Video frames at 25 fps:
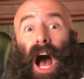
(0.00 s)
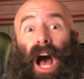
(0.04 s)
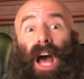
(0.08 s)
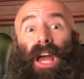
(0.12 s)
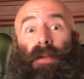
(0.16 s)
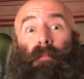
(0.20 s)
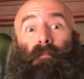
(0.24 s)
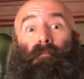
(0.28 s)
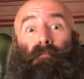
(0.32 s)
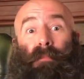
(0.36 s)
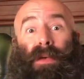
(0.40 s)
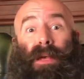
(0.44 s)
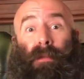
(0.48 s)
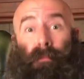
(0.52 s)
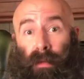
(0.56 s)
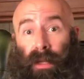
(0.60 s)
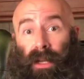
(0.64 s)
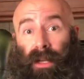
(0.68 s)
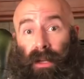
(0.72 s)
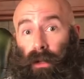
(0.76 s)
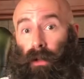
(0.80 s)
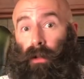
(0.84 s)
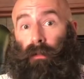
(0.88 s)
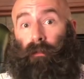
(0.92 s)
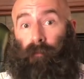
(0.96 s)

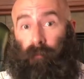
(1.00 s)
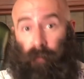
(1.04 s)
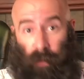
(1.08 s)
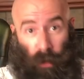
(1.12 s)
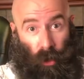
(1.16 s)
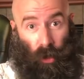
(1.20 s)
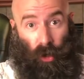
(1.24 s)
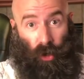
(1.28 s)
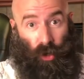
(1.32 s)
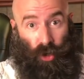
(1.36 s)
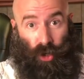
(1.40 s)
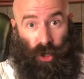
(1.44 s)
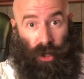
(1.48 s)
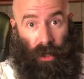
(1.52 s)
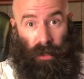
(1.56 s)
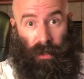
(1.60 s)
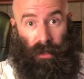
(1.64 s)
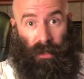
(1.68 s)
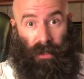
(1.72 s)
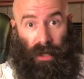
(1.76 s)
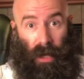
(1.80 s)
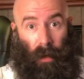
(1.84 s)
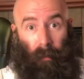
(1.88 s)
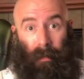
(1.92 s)
unbiblical versions